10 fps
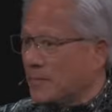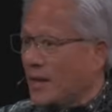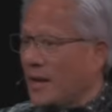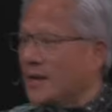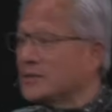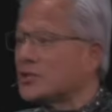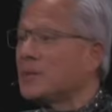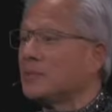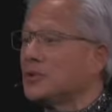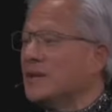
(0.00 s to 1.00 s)
and to be
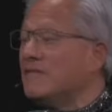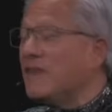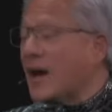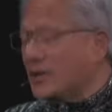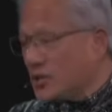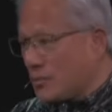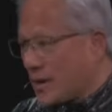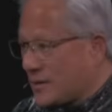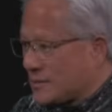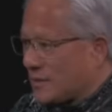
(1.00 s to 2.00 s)
able to
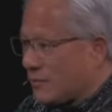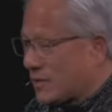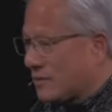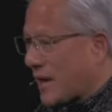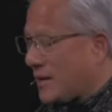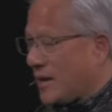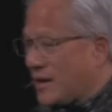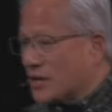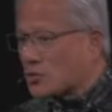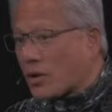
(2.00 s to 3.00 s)
evaluate whether that
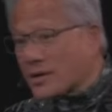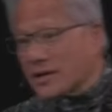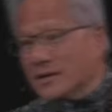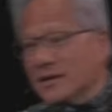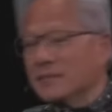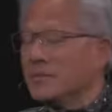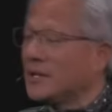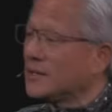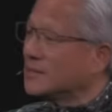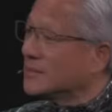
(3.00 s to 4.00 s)
AI is working,
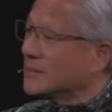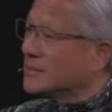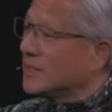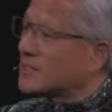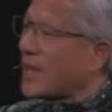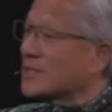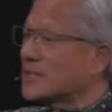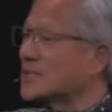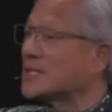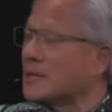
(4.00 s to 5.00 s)
meaning it has to
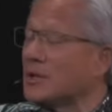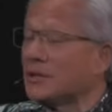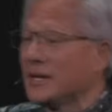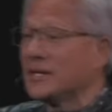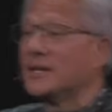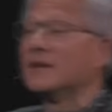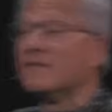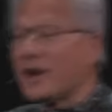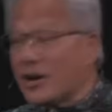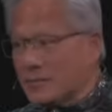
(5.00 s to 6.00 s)
simulate in an
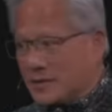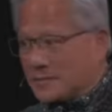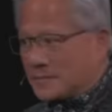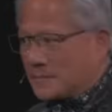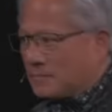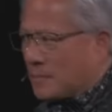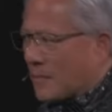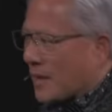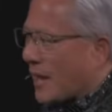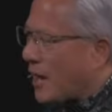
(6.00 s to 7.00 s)
environment.
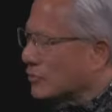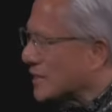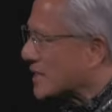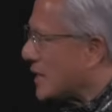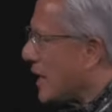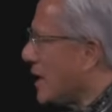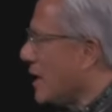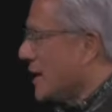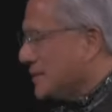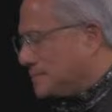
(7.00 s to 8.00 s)
How does an
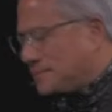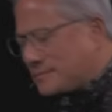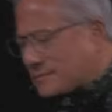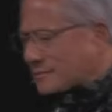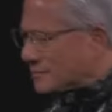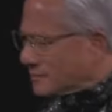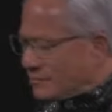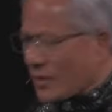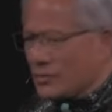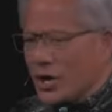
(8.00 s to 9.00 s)
AI
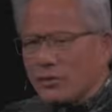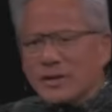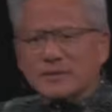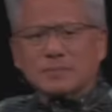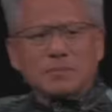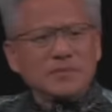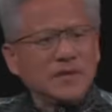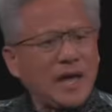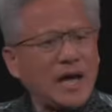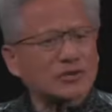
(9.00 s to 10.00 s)
know that
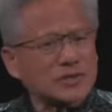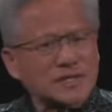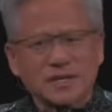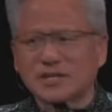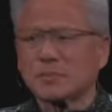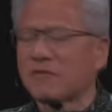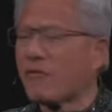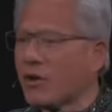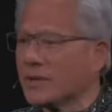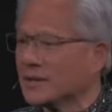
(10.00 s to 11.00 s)
the actions that it's
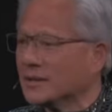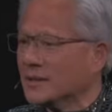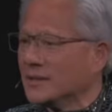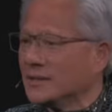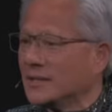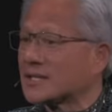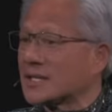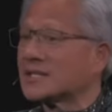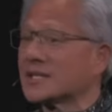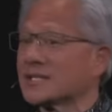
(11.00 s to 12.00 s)
performing is
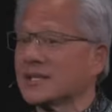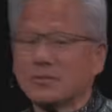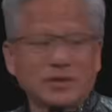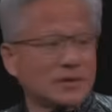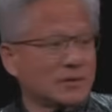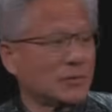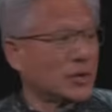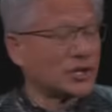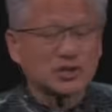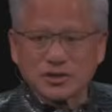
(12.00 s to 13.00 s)
consistent with
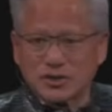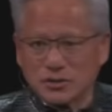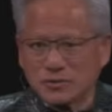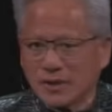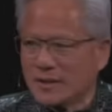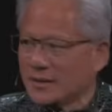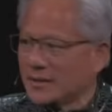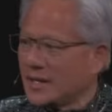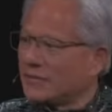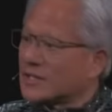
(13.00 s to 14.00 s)
what it should do
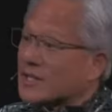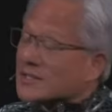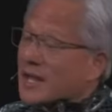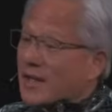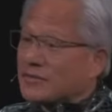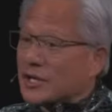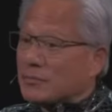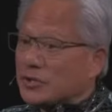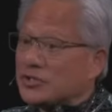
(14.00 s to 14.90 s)
if it doesn't have the ability